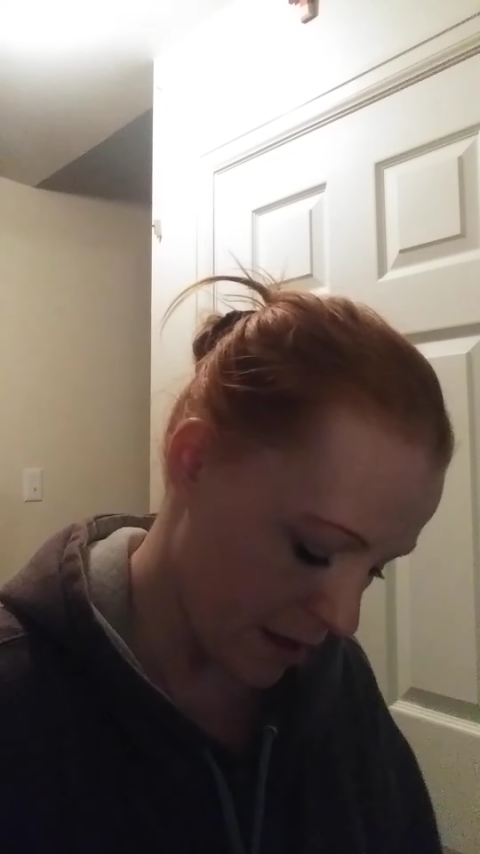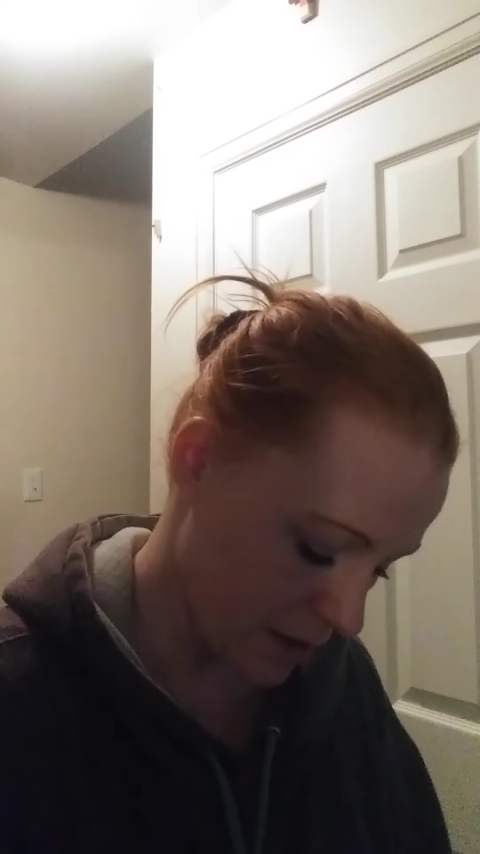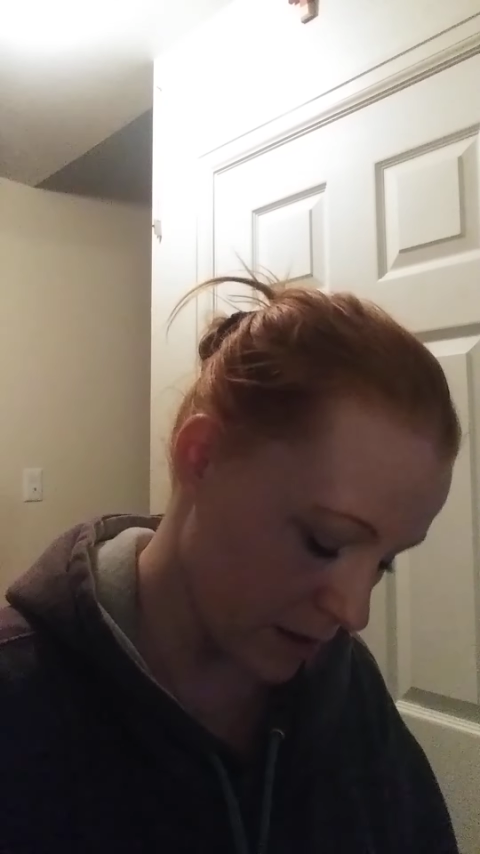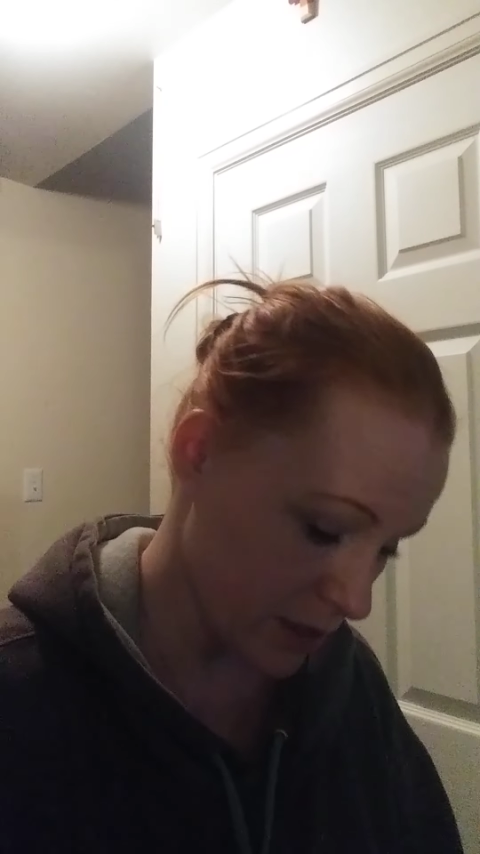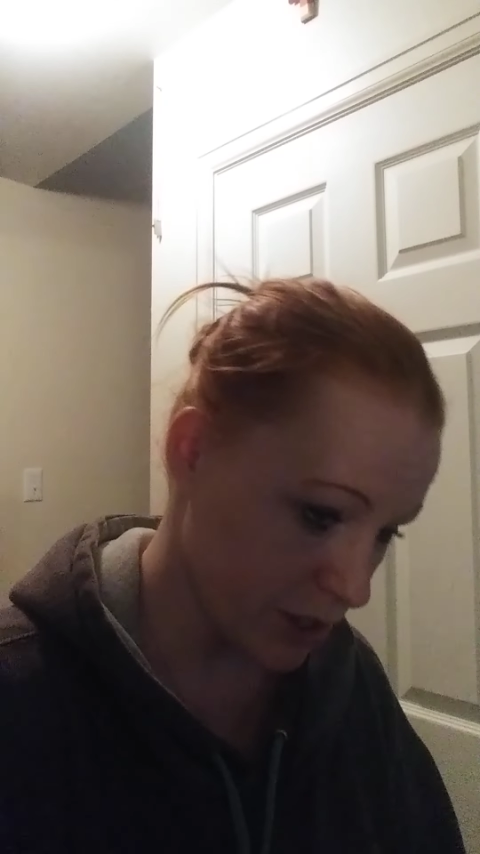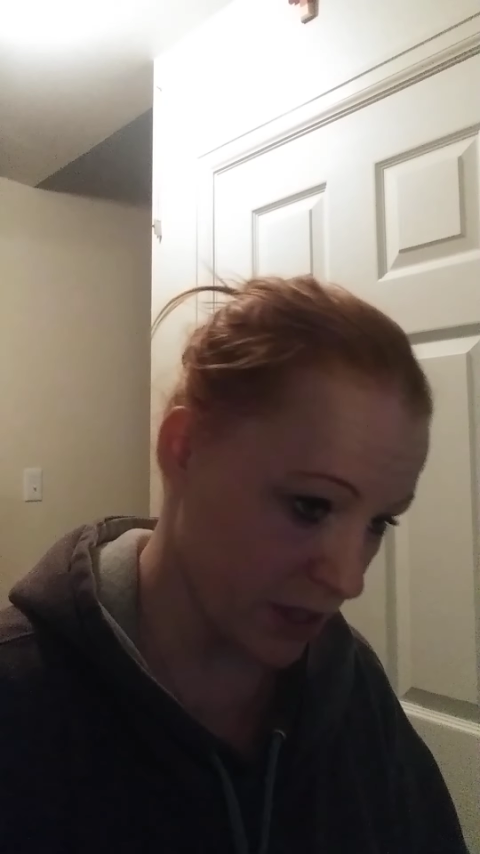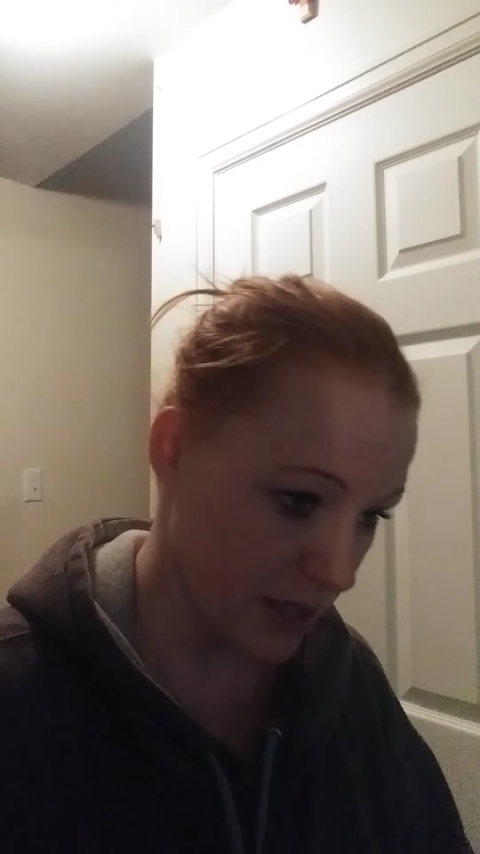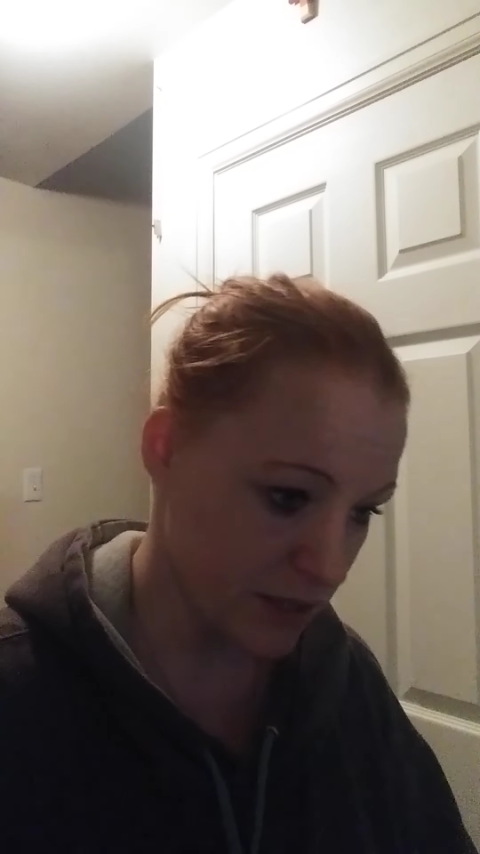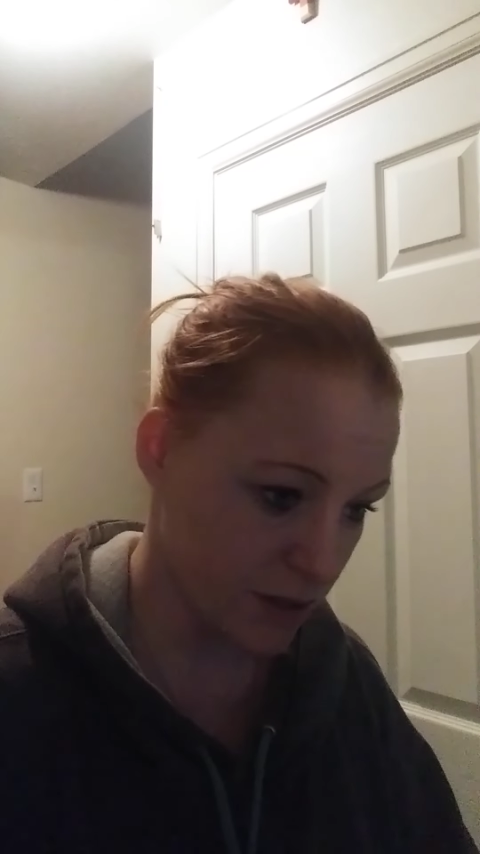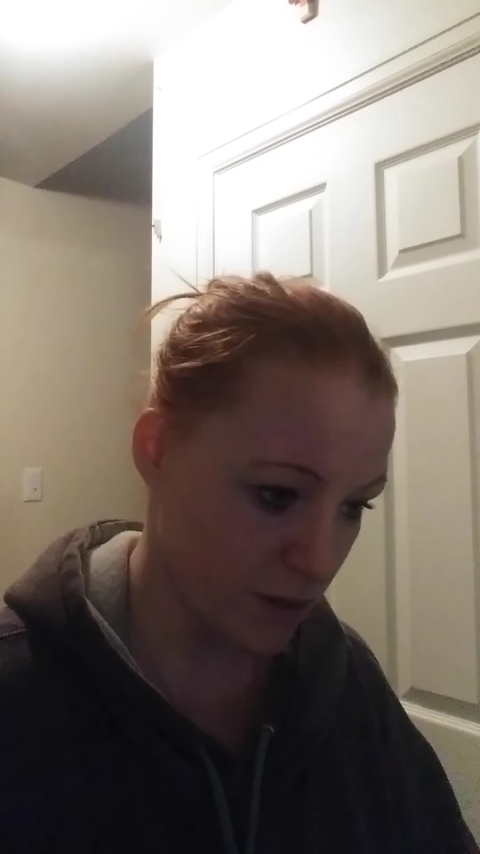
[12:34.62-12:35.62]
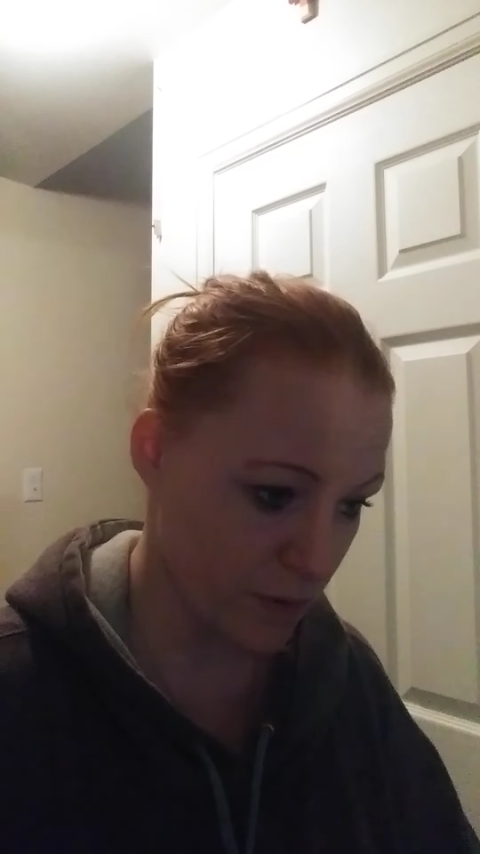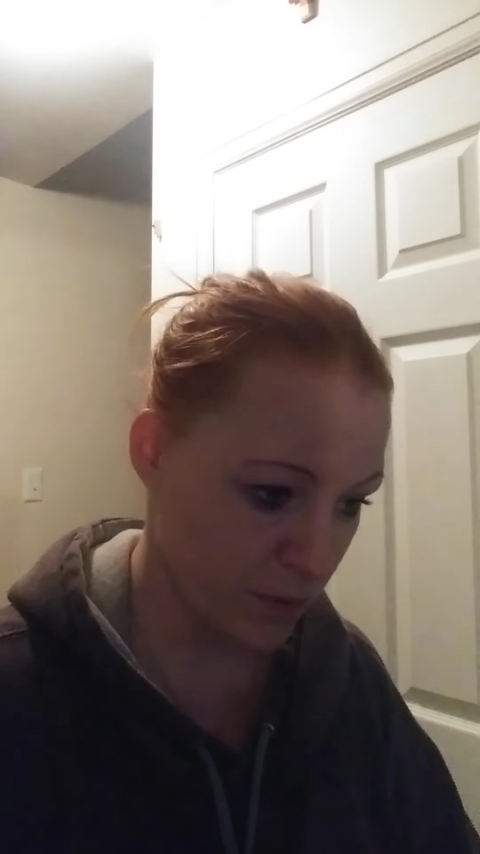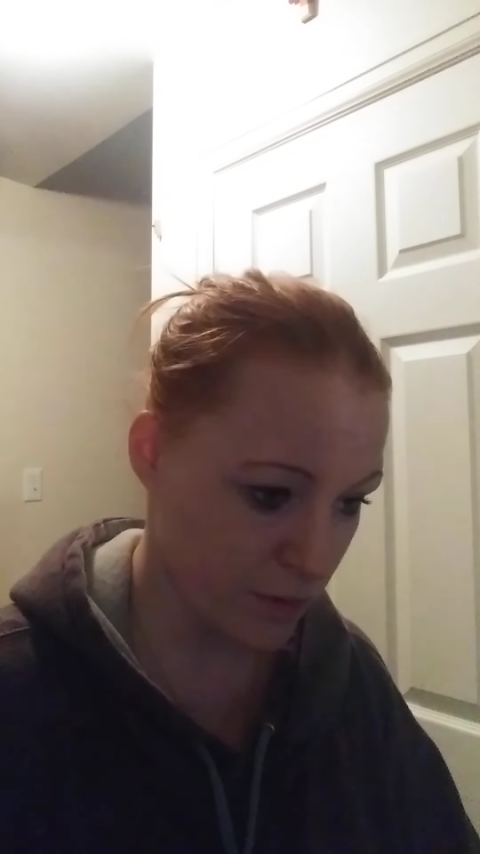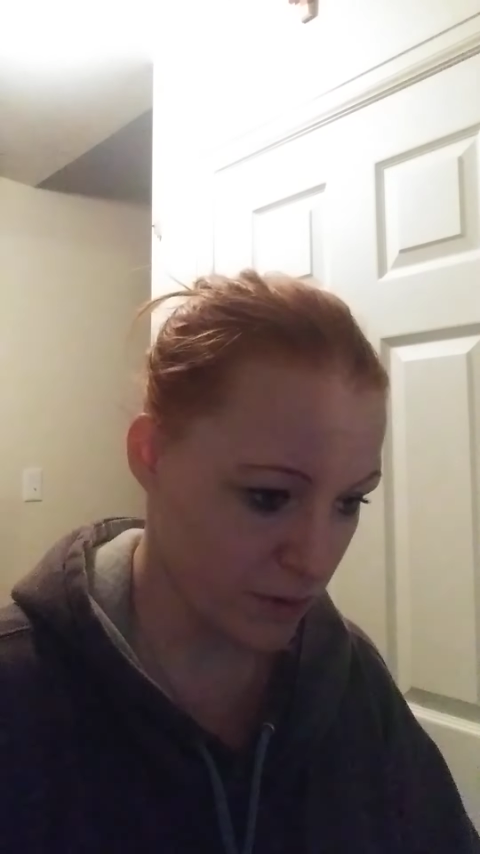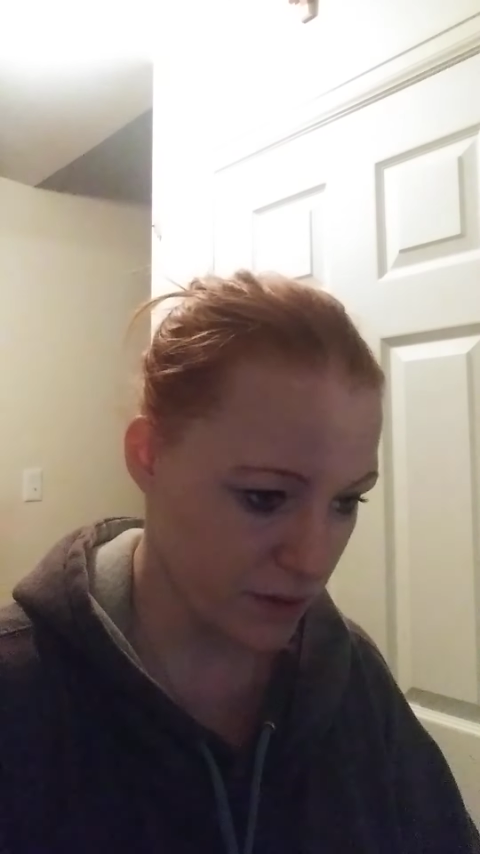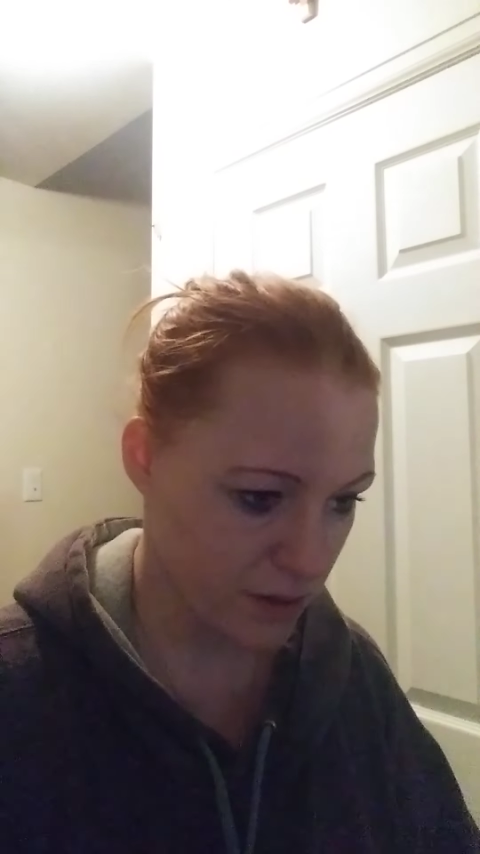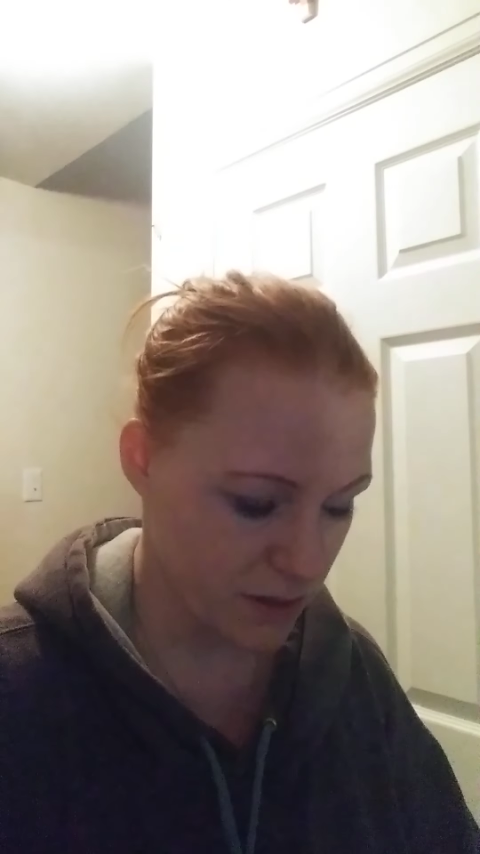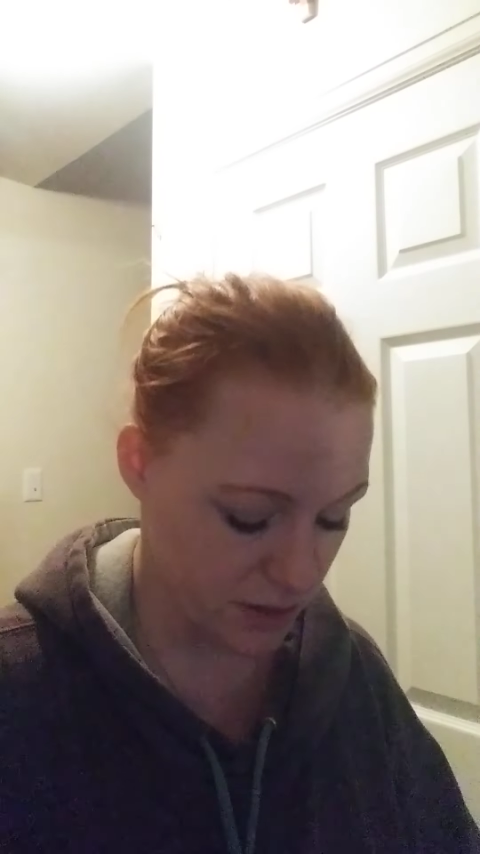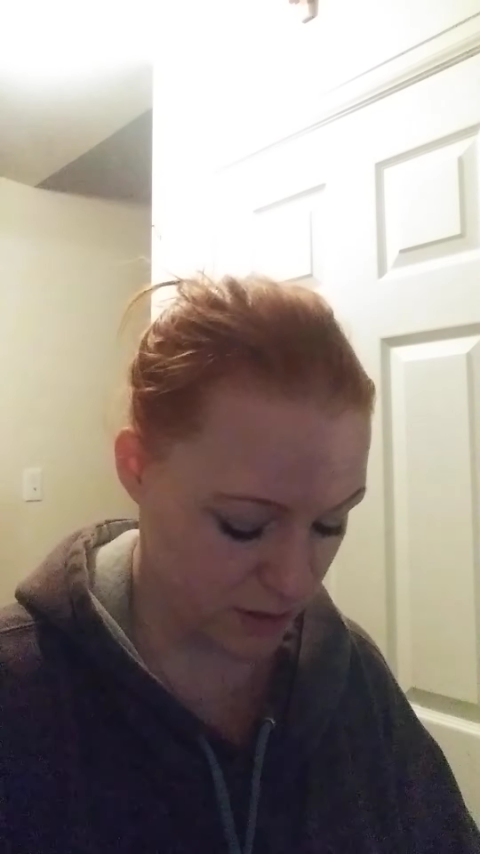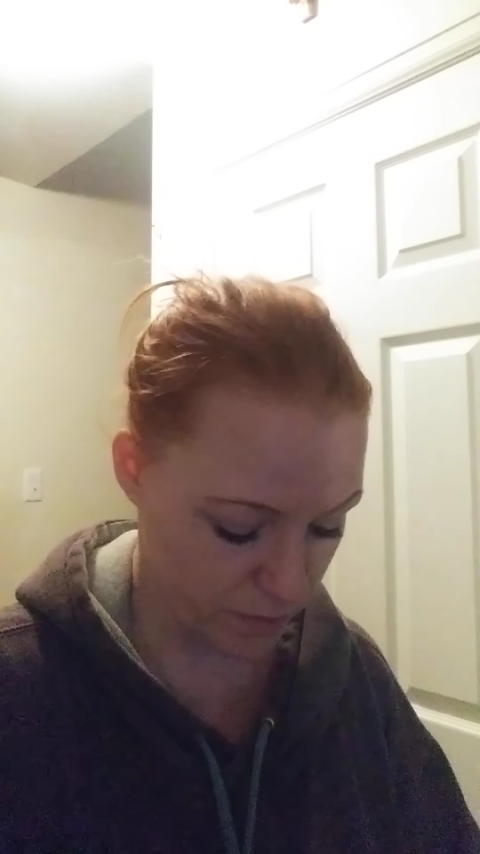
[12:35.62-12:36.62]
and let you guys know
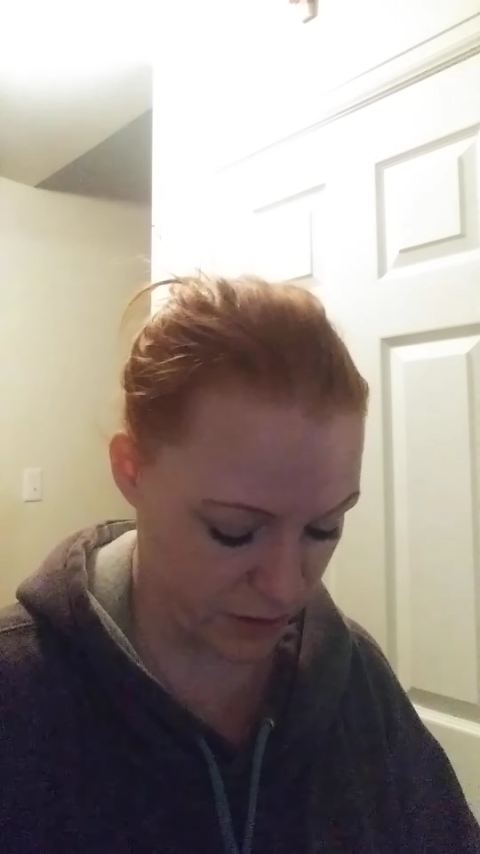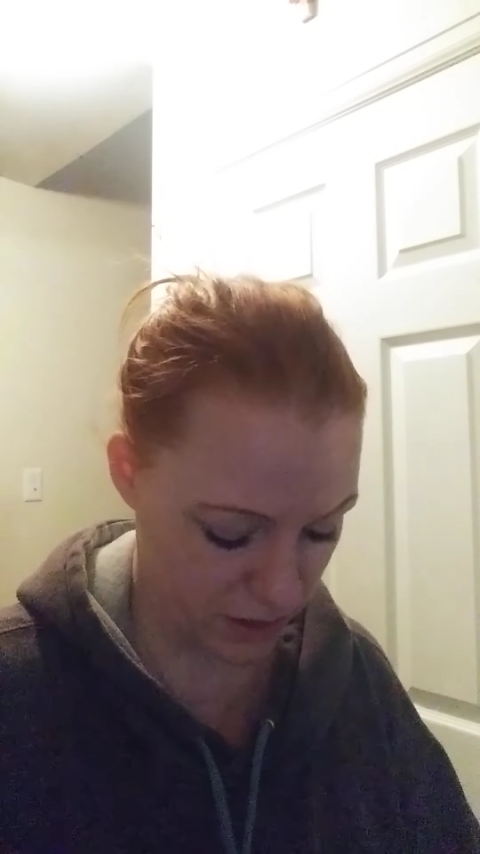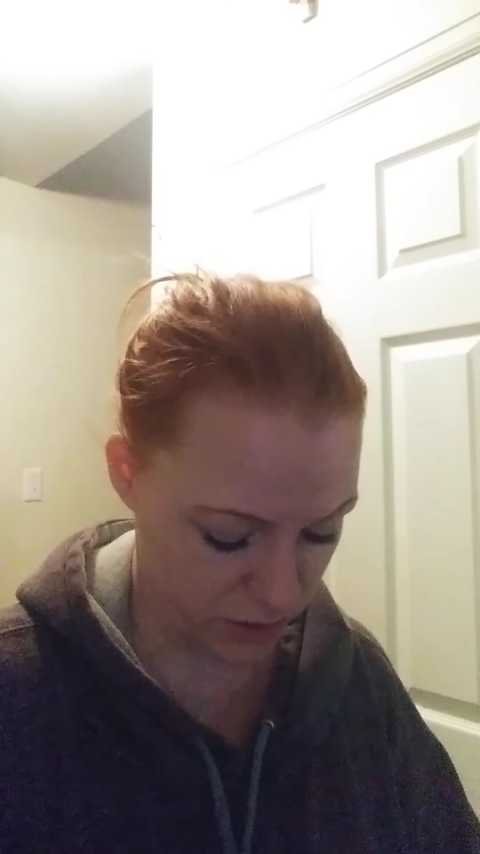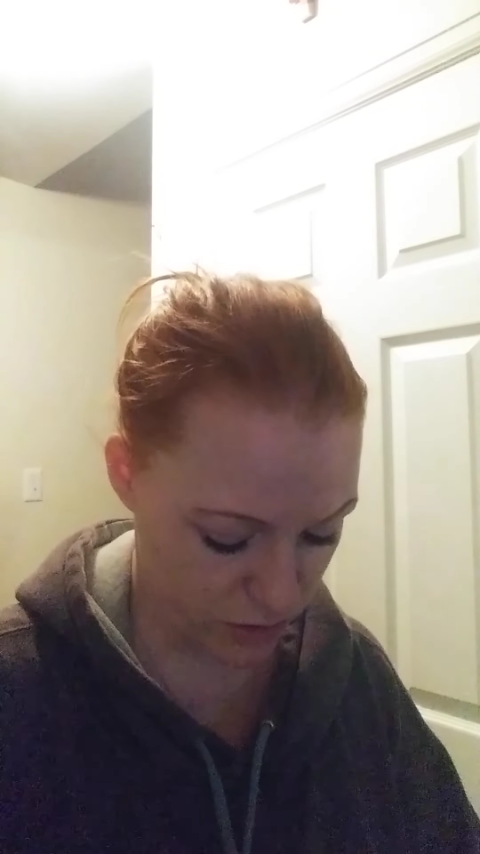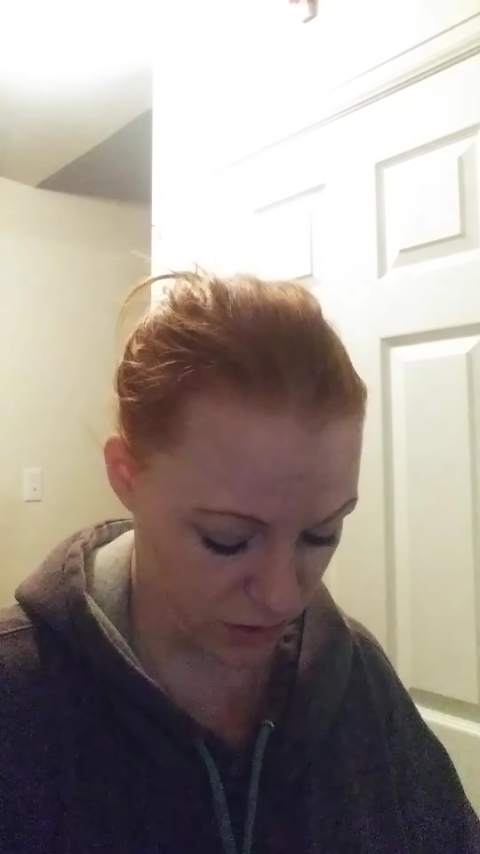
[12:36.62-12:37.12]
some of the,